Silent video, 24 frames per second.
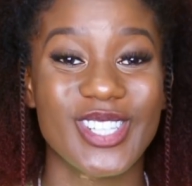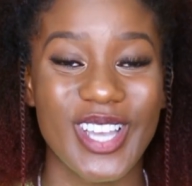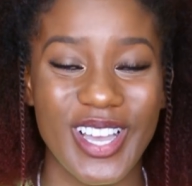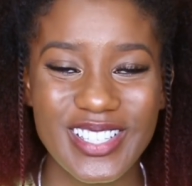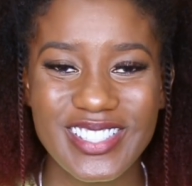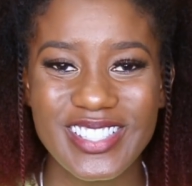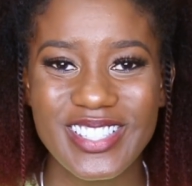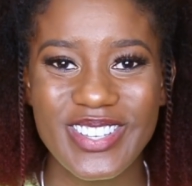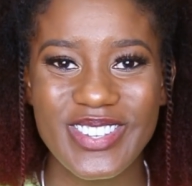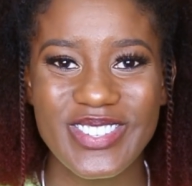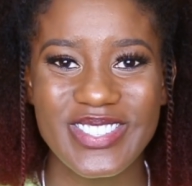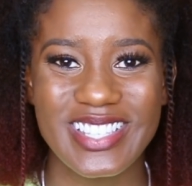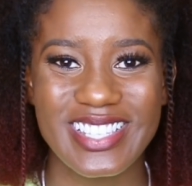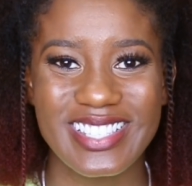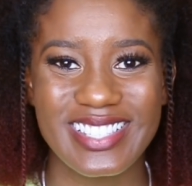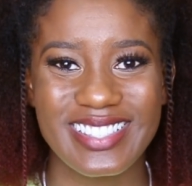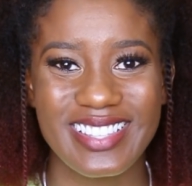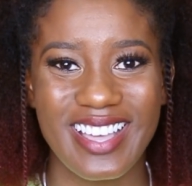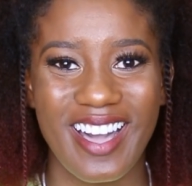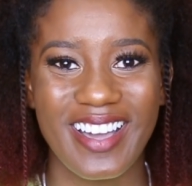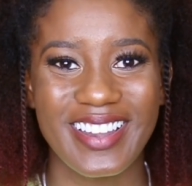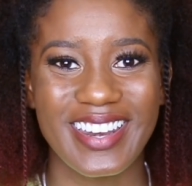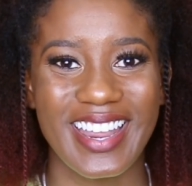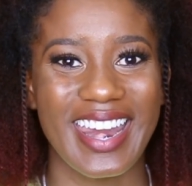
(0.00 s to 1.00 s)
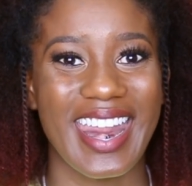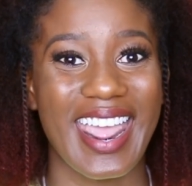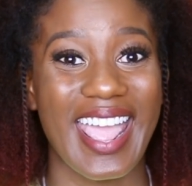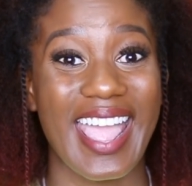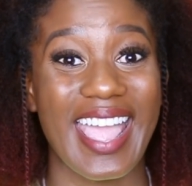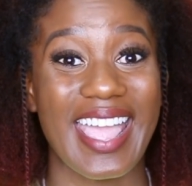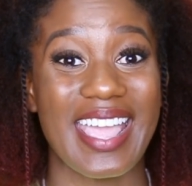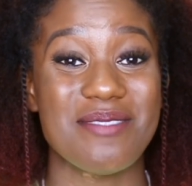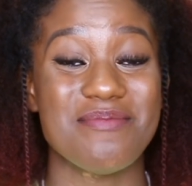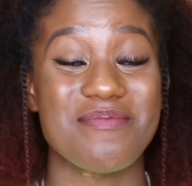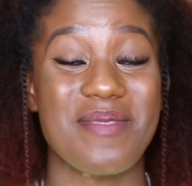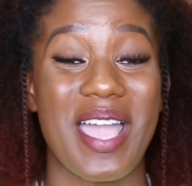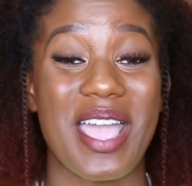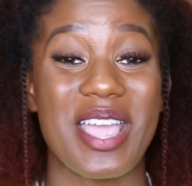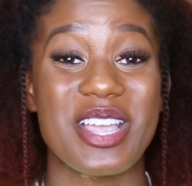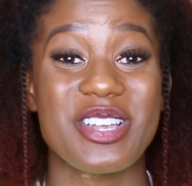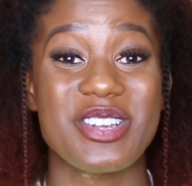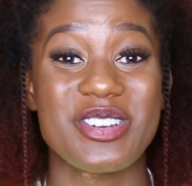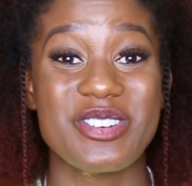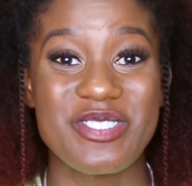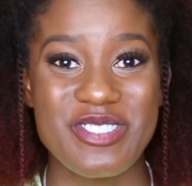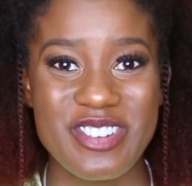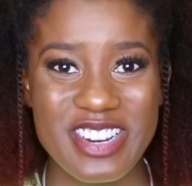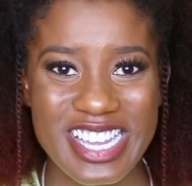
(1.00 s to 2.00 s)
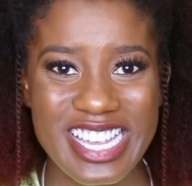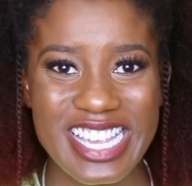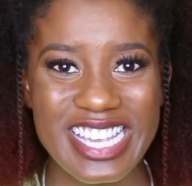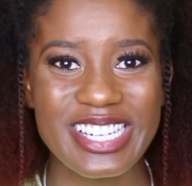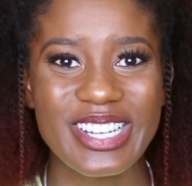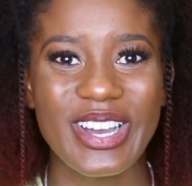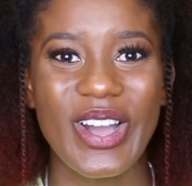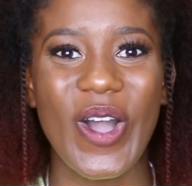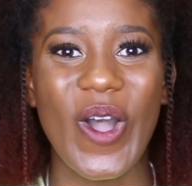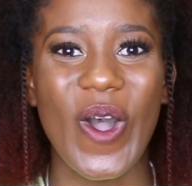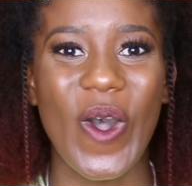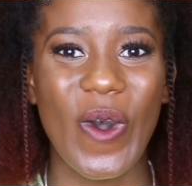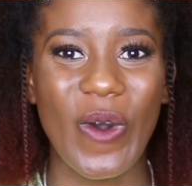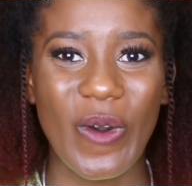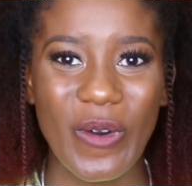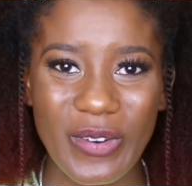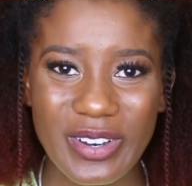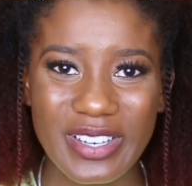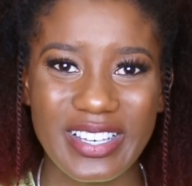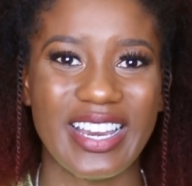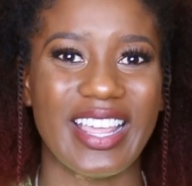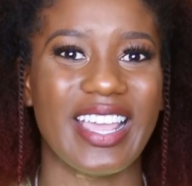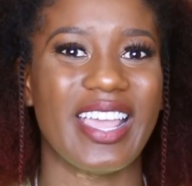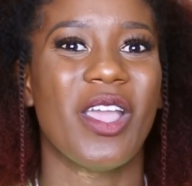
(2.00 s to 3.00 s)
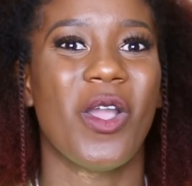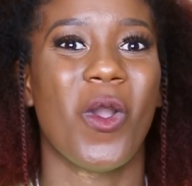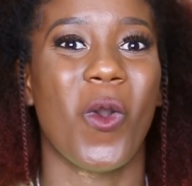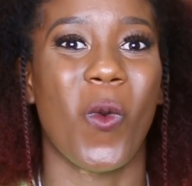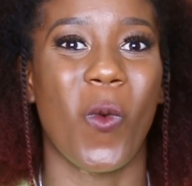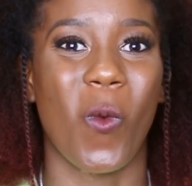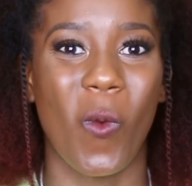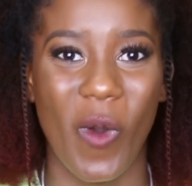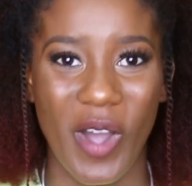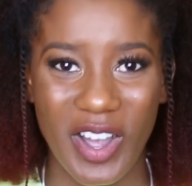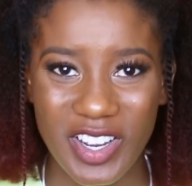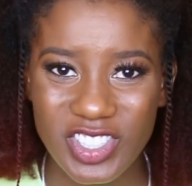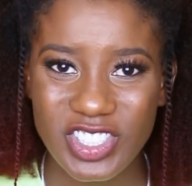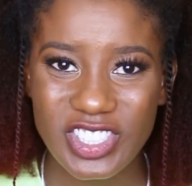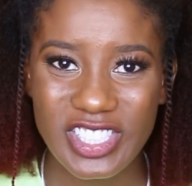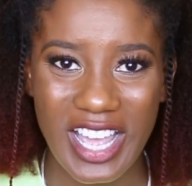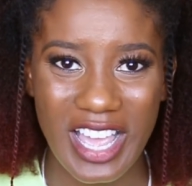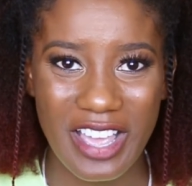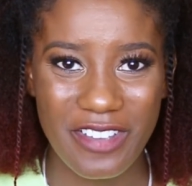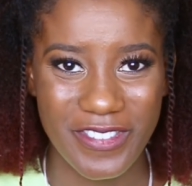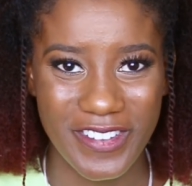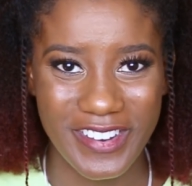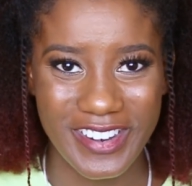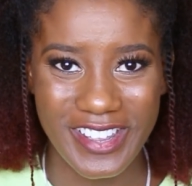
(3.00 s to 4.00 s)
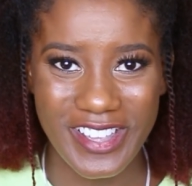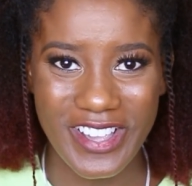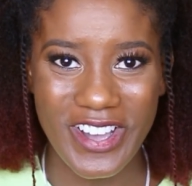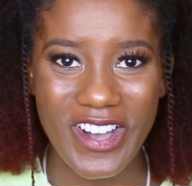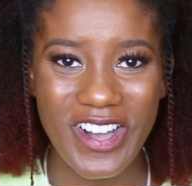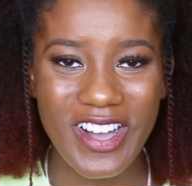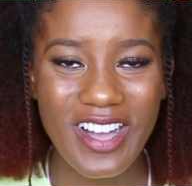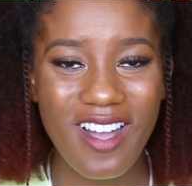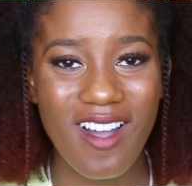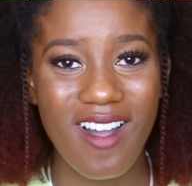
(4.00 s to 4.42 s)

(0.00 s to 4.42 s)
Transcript: just used this the other day in my green only wash day video.